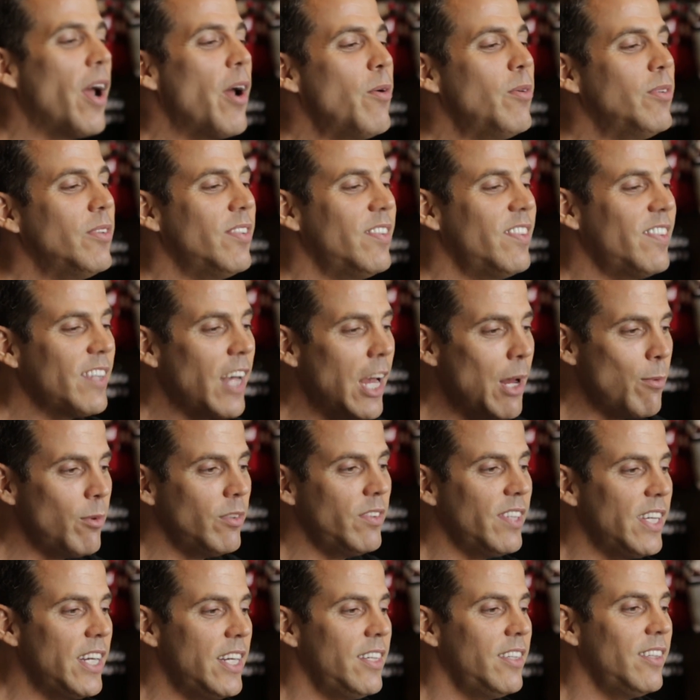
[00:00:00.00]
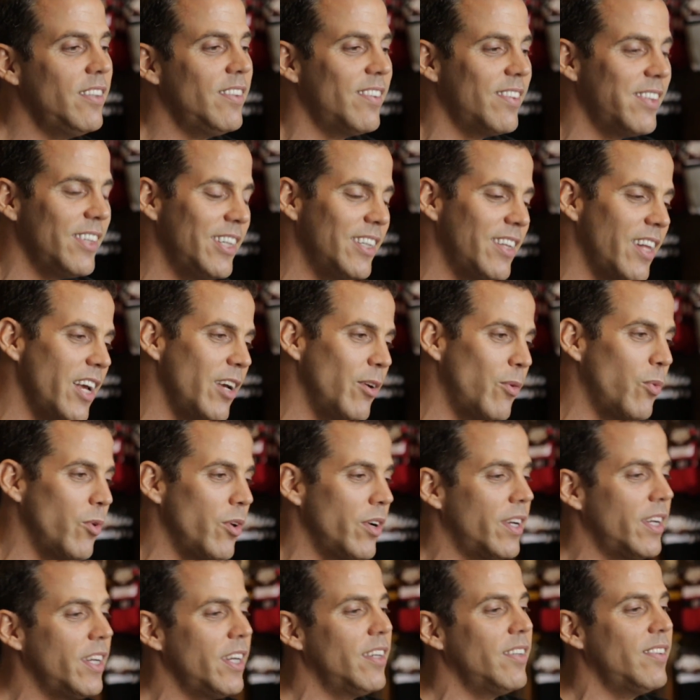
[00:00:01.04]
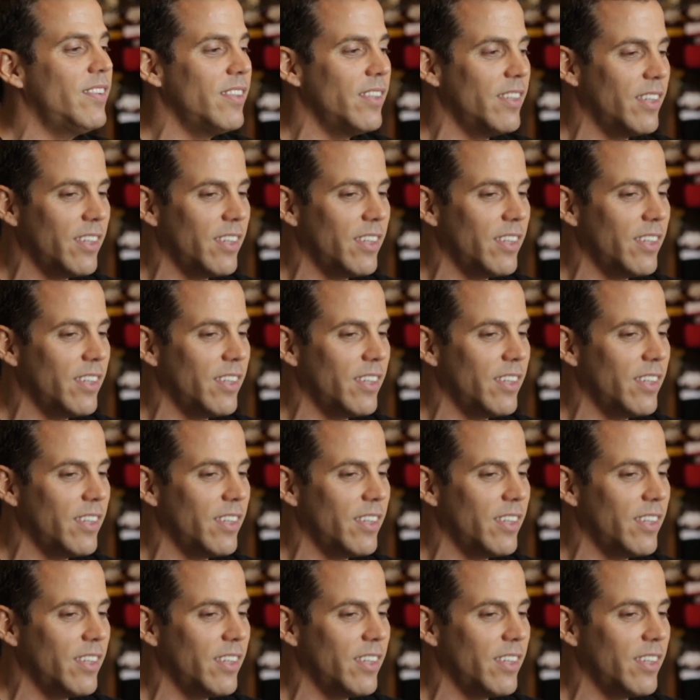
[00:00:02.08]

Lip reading: I was simultaneously like working as